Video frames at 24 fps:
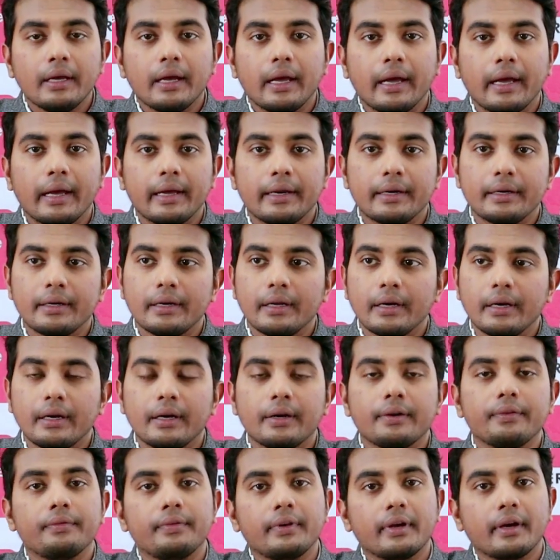and
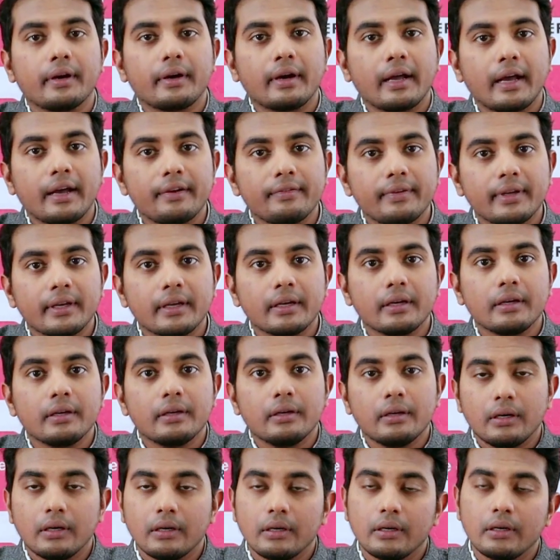we are having
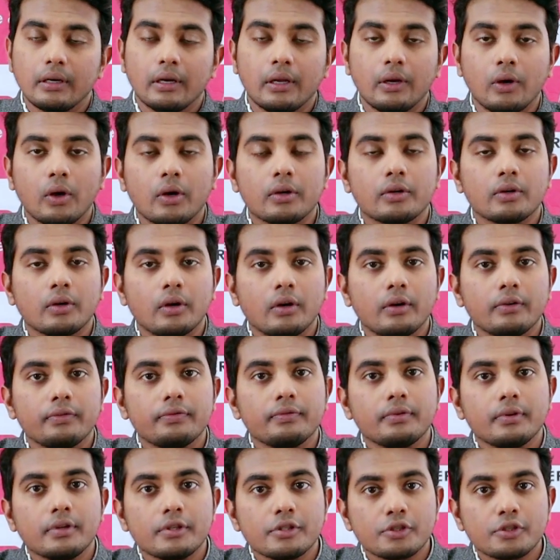a lot of